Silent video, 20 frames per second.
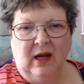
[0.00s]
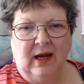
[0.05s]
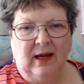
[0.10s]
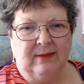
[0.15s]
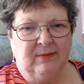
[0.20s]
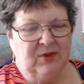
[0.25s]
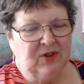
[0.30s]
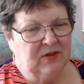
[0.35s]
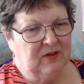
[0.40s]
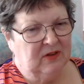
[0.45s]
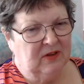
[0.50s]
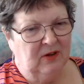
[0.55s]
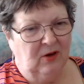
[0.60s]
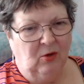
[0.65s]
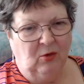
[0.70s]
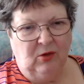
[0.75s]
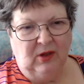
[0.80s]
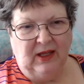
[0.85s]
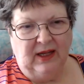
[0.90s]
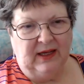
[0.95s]
I'm just an
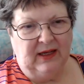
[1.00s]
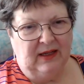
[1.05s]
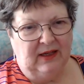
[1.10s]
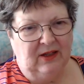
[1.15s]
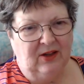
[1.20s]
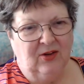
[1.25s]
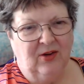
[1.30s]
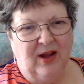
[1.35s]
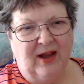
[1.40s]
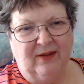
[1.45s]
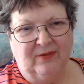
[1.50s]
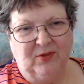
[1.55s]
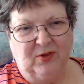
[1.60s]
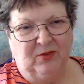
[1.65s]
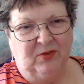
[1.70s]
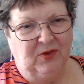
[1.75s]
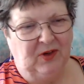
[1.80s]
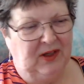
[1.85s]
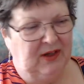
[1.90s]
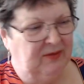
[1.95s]
old lady. You have
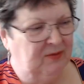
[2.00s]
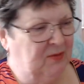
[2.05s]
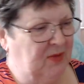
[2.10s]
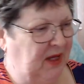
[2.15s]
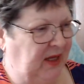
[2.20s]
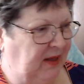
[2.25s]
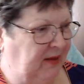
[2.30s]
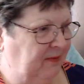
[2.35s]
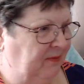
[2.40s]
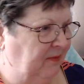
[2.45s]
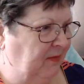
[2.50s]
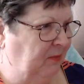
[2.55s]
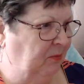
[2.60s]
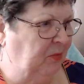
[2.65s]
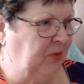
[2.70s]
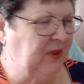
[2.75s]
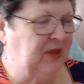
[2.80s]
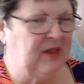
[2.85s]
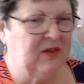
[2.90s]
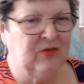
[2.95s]
to forgive me.
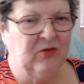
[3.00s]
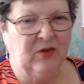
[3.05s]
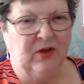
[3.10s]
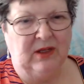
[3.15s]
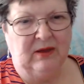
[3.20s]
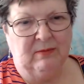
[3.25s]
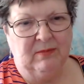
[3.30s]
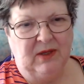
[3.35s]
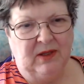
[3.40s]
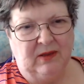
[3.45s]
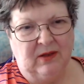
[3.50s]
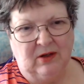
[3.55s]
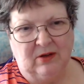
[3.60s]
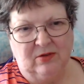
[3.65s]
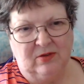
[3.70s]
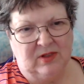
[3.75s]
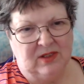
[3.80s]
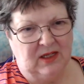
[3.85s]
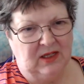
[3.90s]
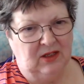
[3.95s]
Please forgive me
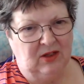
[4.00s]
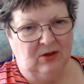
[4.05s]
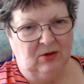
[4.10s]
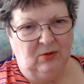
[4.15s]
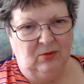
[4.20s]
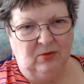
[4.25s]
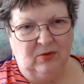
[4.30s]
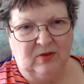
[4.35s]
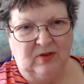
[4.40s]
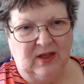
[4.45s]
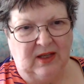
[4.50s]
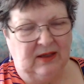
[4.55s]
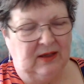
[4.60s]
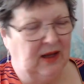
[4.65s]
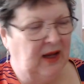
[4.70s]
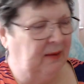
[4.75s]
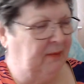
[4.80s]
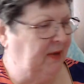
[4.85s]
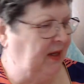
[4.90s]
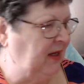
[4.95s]
those that you sent.
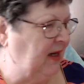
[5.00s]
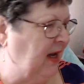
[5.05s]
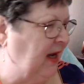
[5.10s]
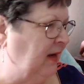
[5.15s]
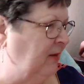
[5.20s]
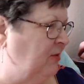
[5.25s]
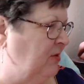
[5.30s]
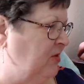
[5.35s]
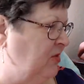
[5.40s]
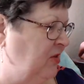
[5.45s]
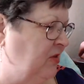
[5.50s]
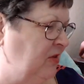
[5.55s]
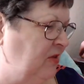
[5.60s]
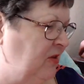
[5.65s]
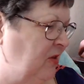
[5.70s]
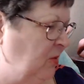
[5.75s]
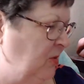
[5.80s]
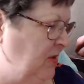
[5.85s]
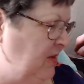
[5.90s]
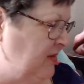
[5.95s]
I mean, I was just
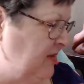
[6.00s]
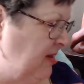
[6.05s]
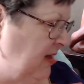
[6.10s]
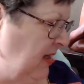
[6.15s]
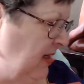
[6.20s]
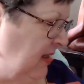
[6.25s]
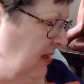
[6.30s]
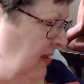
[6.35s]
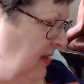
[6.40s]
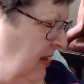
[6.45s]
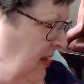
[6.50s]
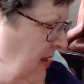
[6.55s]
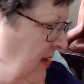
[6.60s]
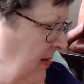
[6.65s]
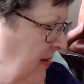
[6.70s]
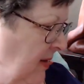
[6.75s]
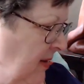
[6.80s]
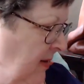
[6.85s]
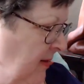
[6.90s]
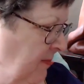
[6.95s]
so excited.
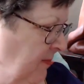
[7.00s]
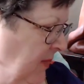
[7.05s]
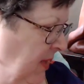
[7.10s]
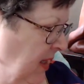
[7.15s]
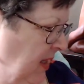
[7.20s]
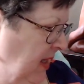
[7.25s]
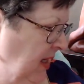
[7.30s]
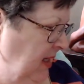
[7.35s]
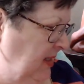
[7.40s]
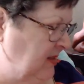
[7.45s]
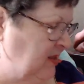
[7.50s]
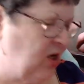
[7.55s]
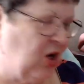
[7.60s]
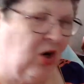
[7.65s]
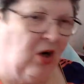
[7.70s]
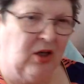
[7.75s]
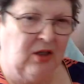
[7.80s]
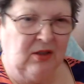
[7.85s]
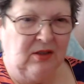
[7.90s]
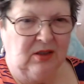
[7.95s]
It's
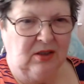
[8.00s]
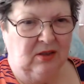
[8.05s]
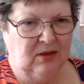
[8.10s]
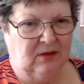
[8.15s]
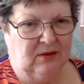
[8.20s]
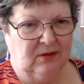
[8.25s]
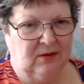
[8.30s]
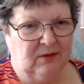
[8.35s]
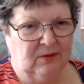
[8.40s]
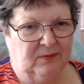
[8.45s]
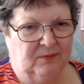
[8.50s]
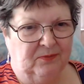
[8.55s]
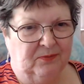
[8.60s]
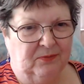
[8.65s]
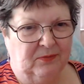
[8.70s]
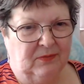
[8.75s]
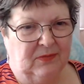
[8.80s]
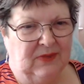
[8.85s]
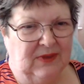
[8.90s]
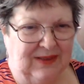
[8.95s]
hard to,
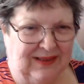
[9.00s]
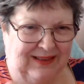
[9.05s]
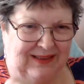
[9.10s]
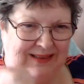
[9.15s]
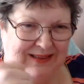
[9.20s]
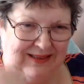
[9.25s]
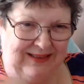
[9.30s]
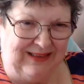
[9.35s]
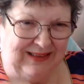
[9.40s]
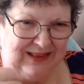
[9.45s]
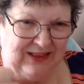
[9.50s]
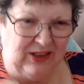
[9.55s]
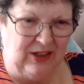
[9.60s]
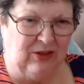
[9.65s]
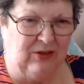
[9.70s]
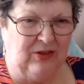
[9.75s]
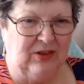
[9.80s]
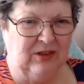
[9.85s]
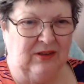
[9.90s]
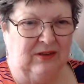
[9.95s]
you
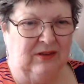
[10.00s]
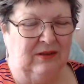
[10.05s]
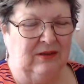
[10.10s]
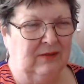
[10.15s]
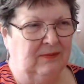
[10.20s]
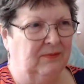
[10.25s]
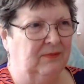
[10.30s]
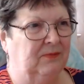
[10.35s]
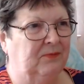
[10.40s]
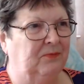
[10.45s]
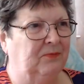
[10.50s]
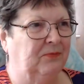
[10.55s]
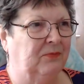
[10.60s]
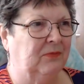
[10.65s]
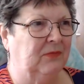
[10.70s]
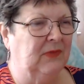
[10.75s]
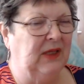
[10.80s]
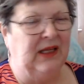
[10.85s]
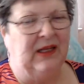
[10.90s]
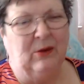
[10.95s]
know, to,
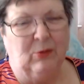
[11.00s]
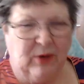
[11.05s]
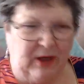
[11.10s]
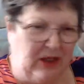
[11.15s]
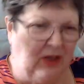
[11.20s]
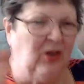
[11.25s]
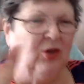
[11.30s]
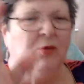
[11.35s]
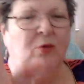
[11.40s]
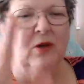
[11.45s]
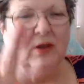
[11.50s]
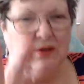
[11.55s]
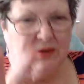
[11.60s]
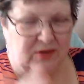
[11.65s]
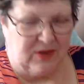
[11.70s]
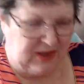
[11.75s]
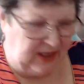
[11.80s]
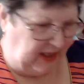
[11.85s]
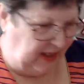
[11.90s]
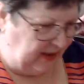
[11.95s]
anyway, you
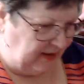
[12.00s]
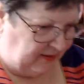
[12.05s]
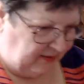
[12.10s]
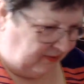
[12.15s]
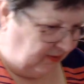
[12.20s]
understand.